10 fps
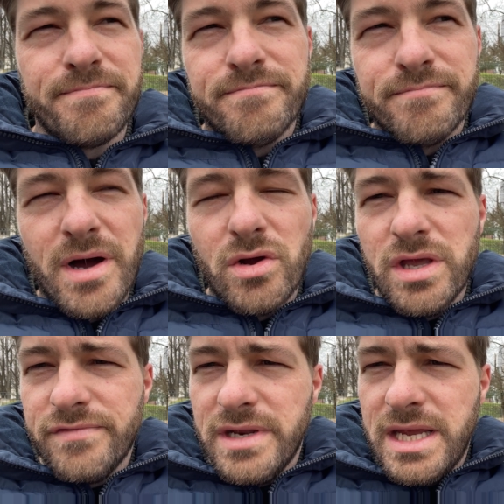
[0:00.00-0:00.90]
Might not
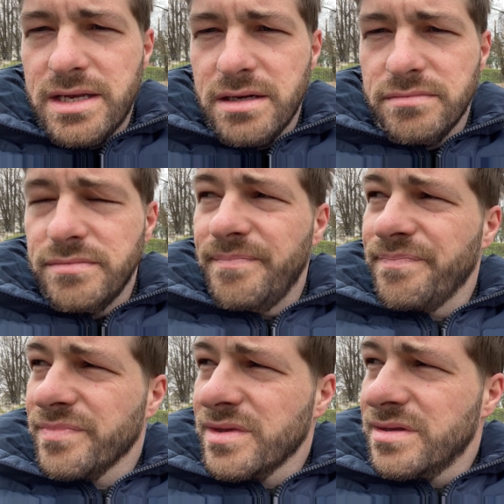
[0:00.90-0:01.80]
even need it,
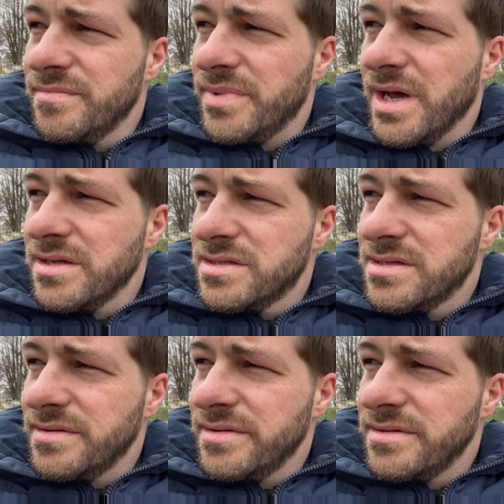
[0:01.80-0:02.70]

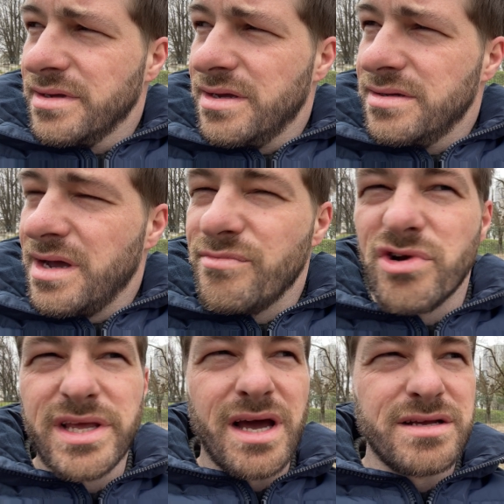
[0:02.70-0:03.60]
but I'm
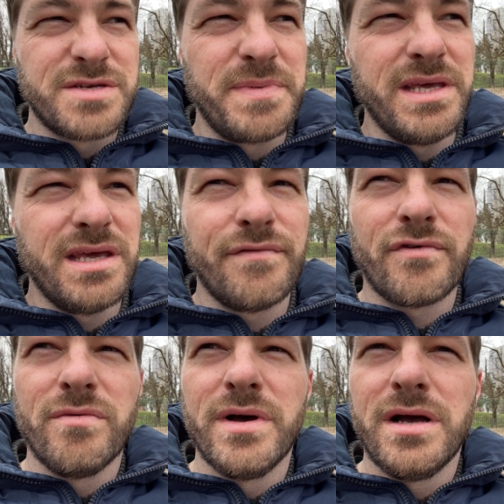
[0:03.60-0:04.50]
really kind of speaking
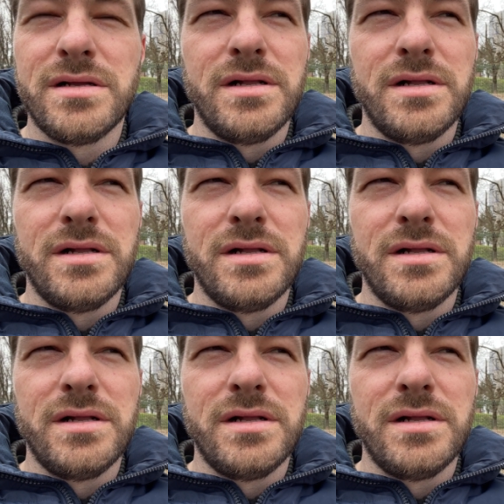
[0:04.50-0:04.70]
from I